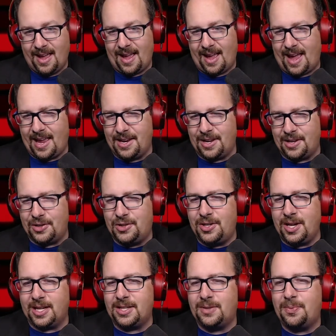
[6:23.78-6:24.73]
And
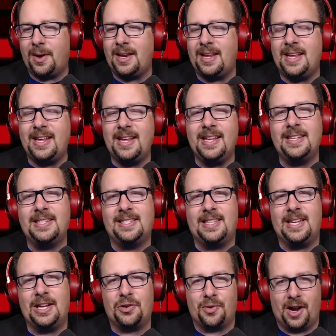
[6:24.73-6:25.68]
just what is
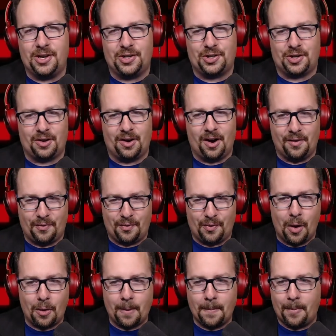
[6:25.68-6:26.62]
the treasure of
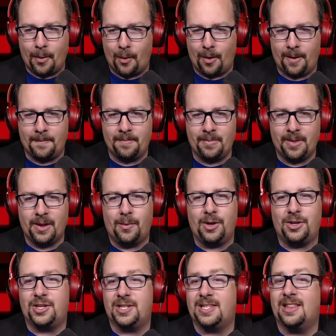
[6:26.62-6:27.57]
Rogueport,
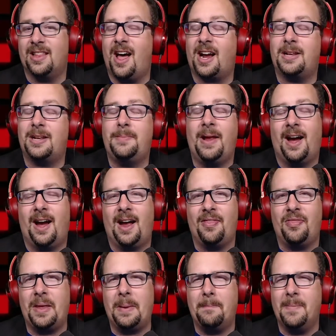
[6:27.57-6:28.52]
which is locked
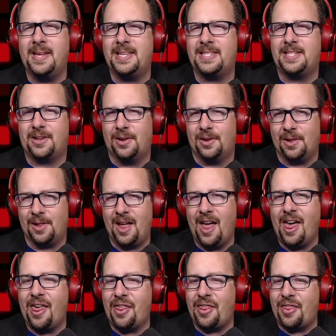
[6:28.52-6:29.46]
behind the mystical
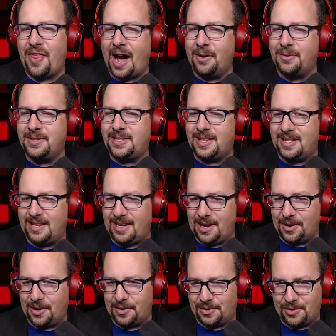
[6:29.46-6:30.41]

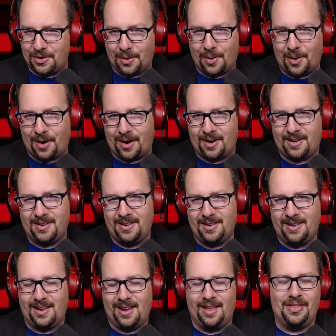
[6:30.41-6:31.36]
Thousand-Year Door
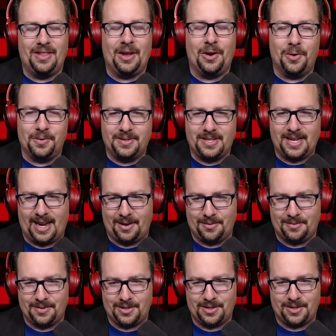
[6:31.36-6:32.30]
in the old
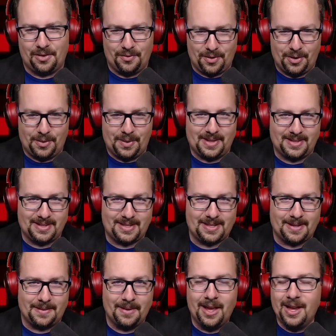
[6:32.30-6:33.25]
town's
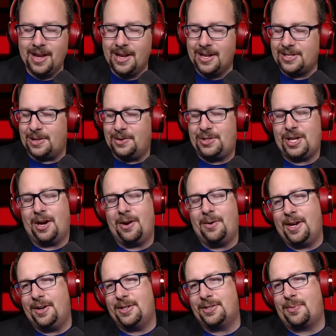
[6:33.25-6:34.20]
ruins? So, Joe,
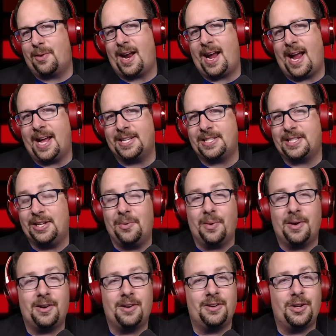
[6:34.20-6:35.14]
here's where I ask you,
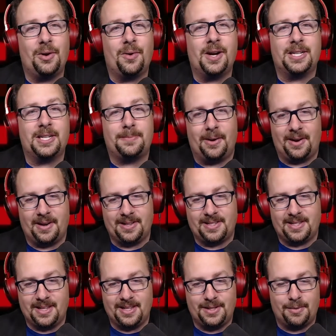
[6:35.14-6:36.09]
what are your
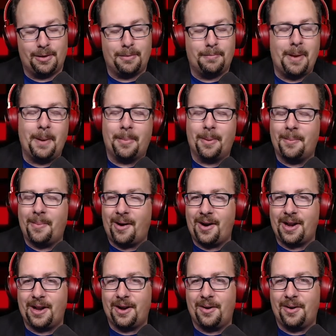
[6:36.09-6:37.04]
experiences with Paper
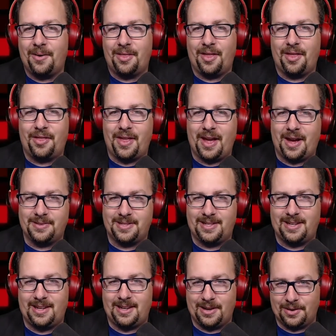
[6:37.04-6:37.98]
Mario: The
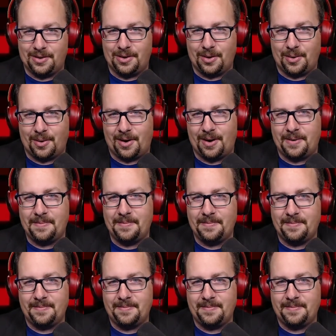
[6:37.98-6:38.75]
Thousand-Year Door?